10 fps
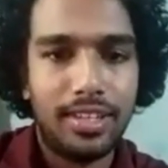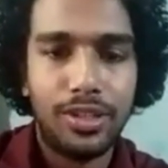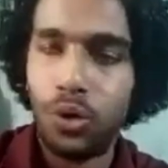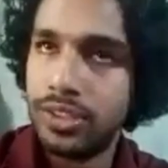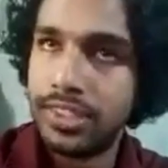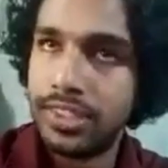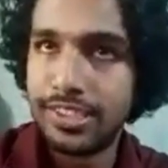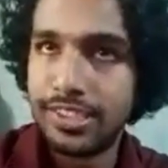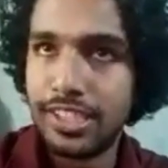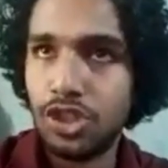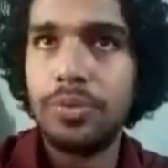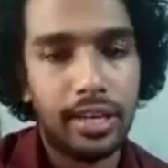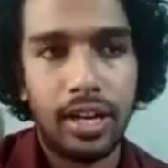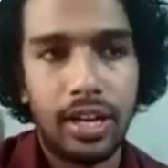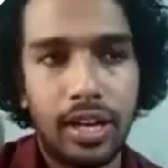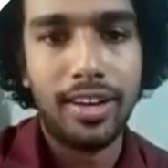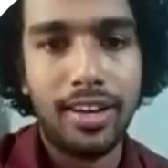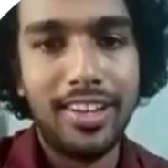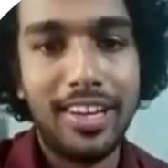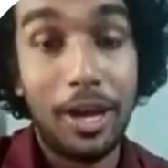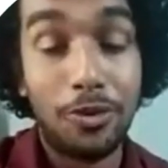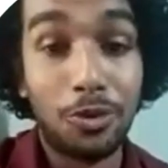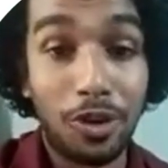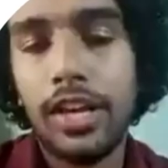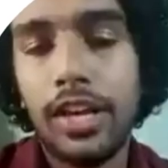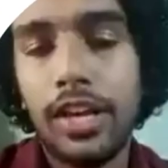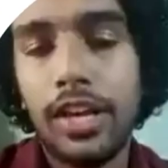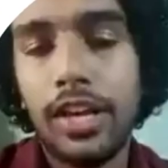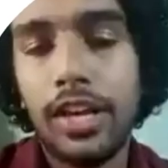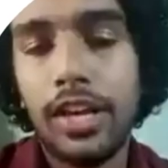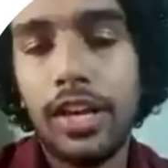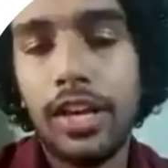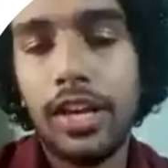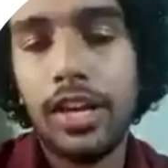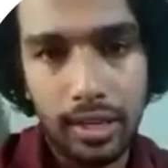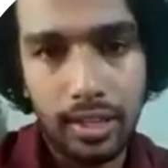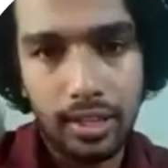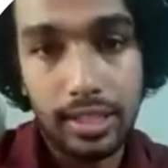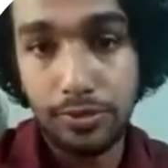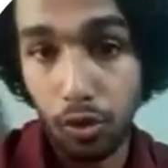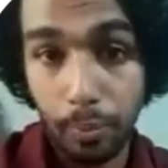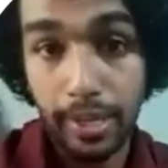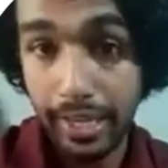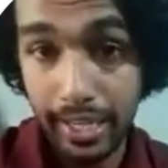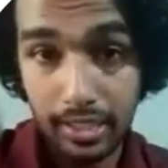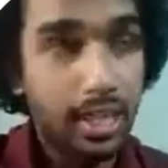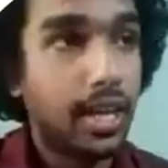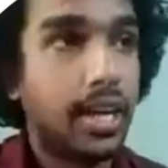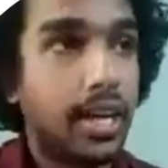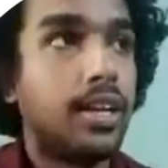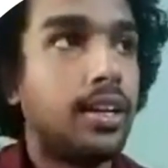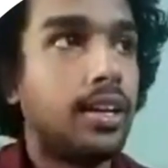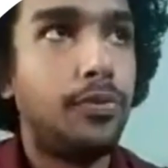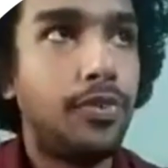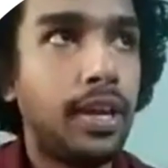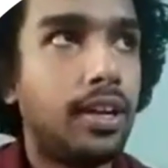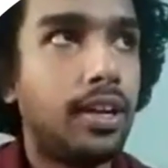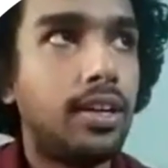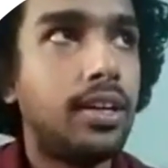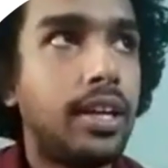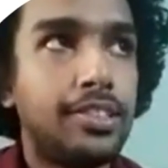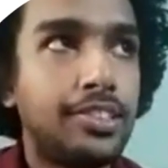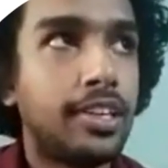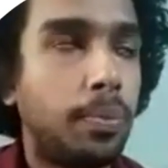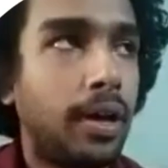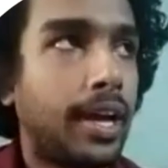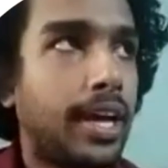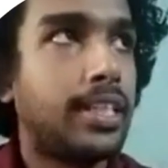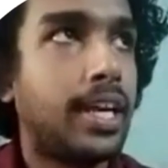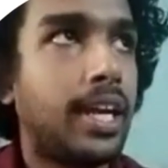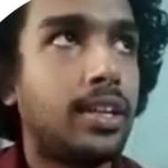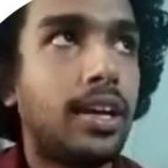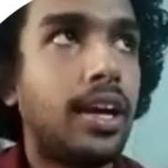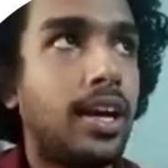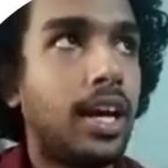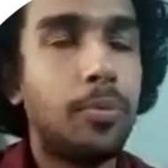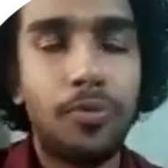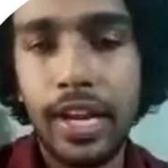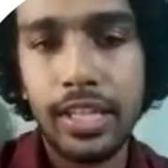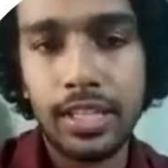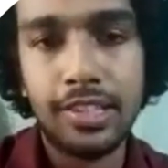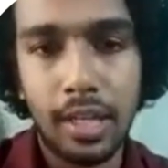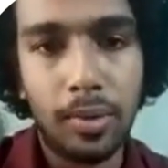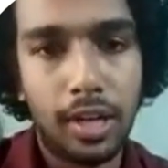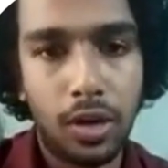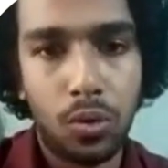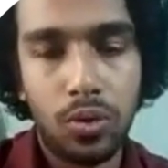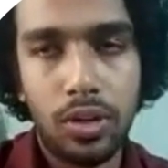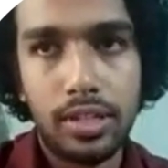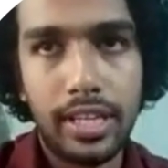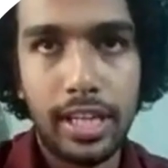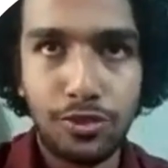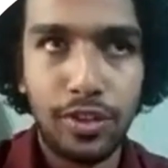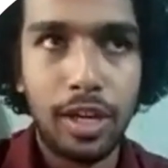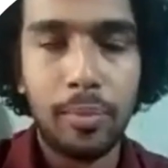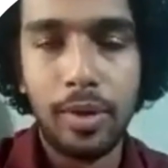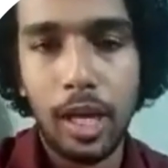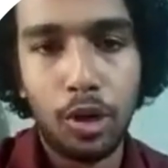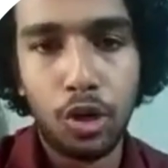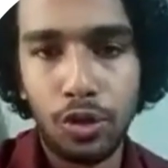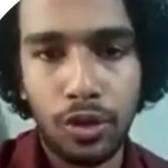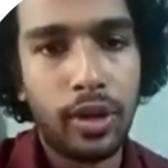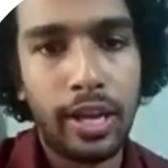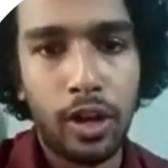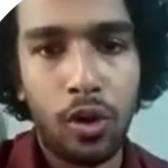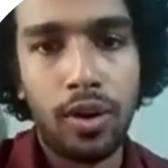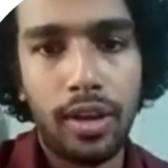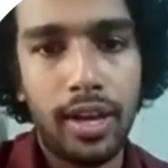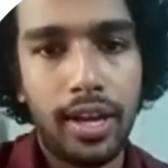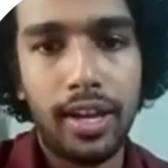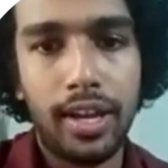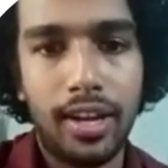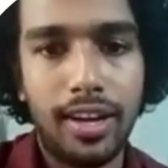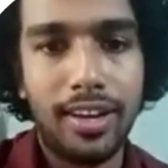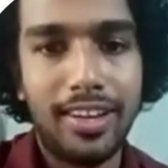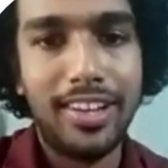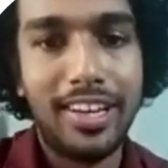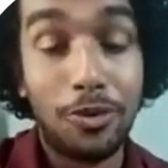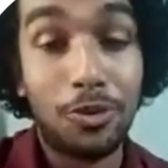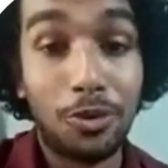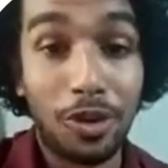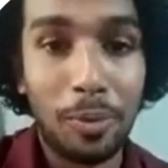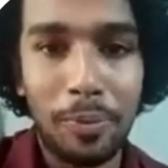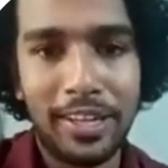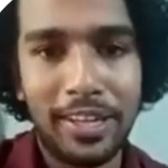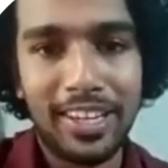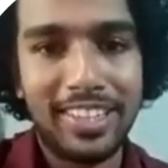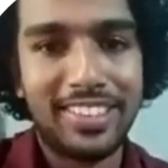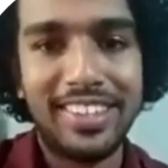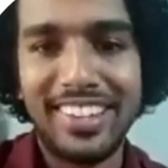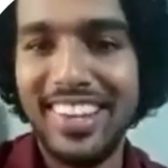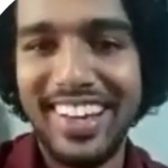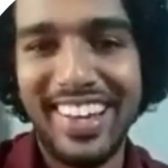Not just a okay. job, a good, they are giving a good package for me. That's for my age. And I feel it's a good package and I'm financially stable now. That's why I'm able to take a loan and I have to repay it.